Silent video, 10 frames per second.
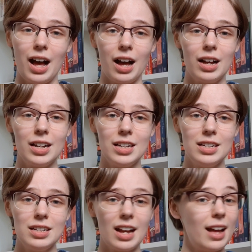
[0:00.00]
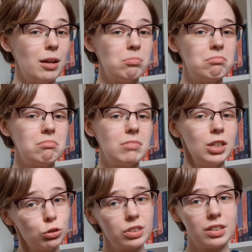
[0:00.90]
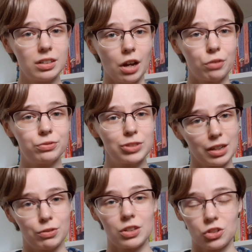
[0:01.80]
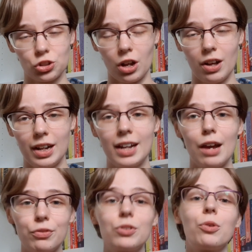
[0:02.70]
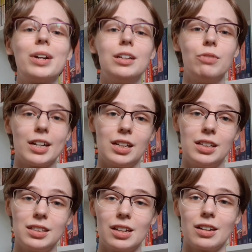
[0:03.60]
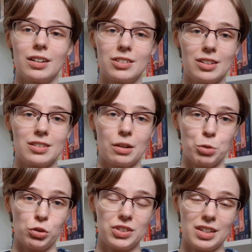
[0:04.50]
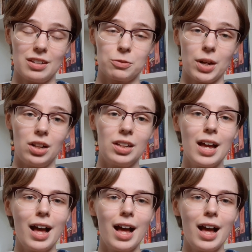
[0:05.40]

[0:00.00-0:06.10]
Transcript: I am interested enough to give this a shot, and I've already read it since I bought it as well,